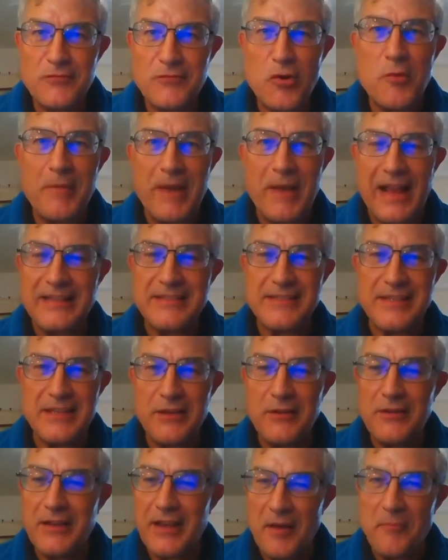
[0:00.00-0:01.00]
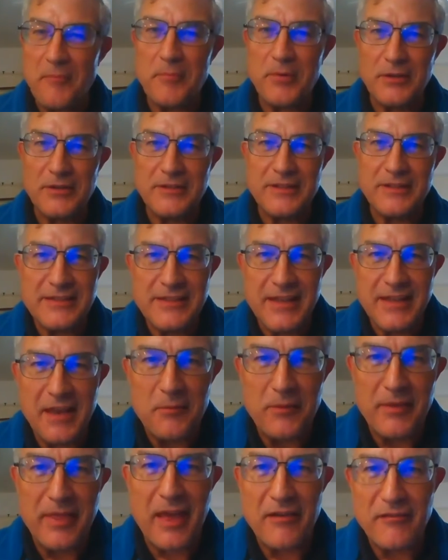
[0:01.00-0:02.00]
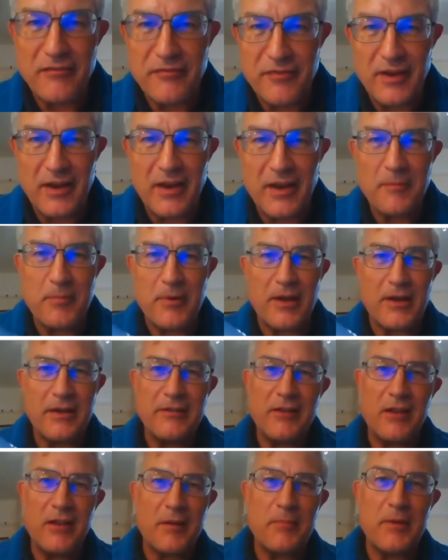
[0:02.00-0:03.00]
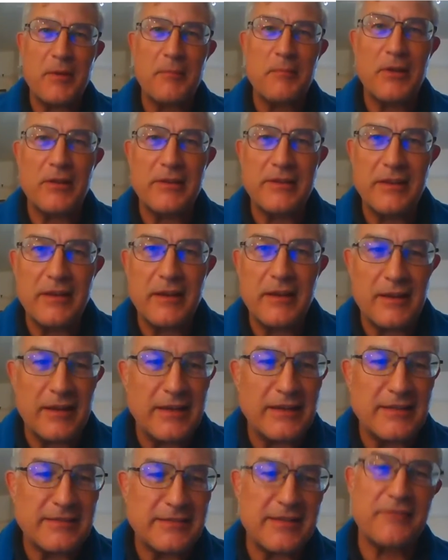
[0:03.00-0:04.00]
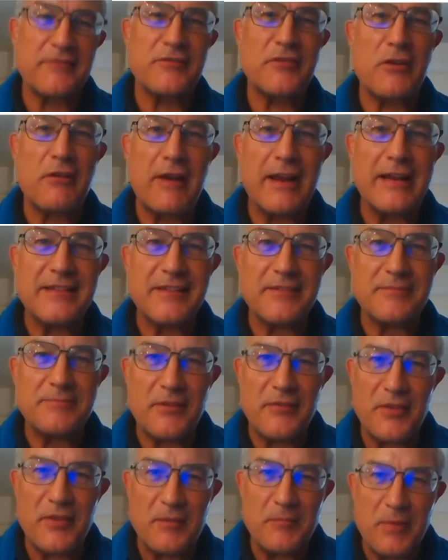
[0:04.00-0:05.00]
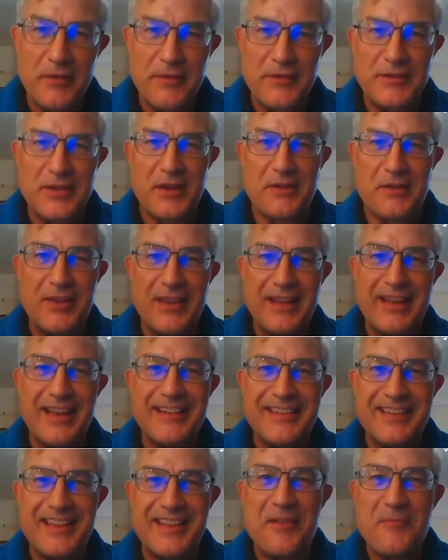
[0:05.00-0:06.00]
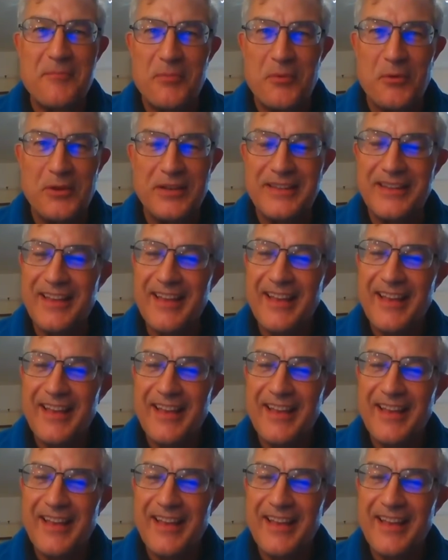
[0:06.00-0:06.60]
Rumour has it you can build it without filler, but you've got to be building at least 7 or 8 of them, I think, by the time you get to that point.